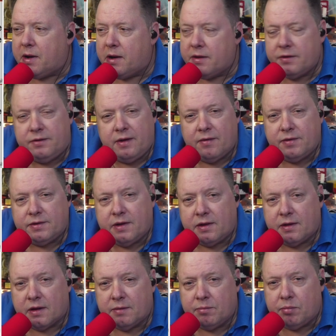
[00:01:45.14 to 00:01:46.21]
about all this stuff is that
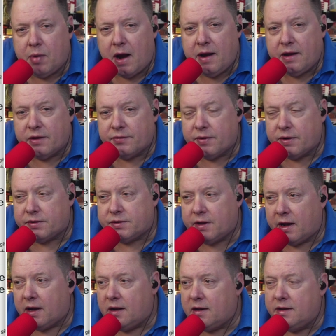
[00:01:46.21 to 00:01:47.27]
the branding is very
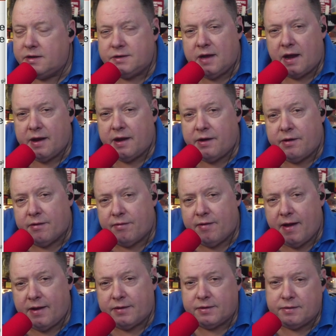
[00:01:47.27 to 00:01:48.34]
subtle. It's not in your
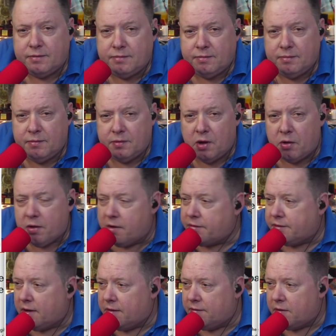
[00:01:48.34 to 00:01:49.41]
face
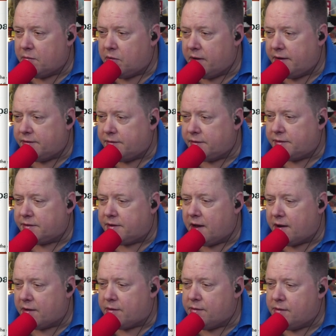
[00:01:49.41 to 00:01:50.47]
logos all over the place, which is
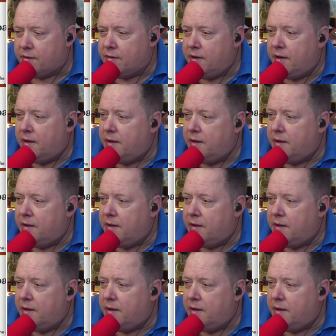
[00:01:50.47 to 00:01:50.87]
kind of cool.